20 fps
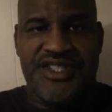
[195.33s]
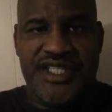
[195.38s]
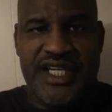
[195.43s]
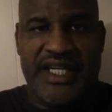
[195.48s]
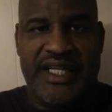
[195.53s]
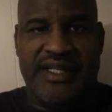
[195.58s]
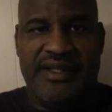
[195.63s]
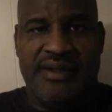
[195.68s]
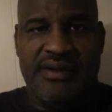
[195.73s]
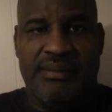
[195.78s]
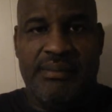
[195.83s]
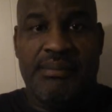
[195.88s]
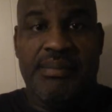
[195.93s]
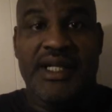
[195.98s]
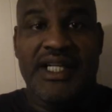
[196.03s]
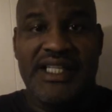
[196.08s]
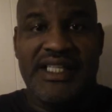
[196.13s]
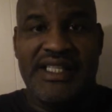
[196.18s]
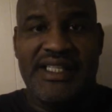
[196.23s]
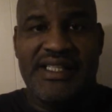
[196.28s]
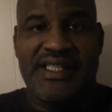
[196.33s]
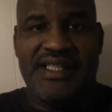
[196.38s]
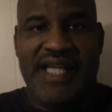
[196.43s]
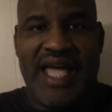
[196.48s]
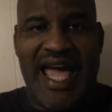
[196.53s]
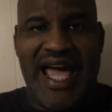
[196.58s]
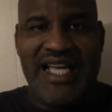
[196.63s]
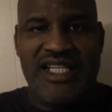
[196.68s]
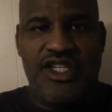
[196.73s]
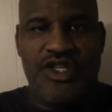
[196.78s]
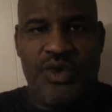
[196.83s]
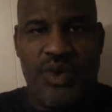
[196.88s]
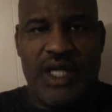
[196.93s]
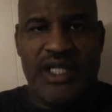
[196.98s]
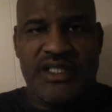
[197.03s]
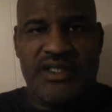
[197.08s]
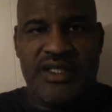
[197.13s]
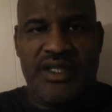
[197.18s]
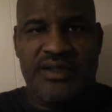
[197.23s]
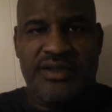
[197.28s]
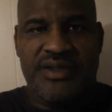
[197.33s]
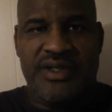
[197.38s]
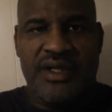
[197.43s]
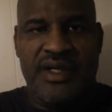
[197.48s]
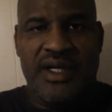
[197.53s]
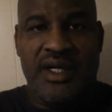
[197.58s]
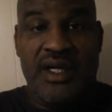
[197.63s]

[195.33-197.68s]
sake, please ask questions.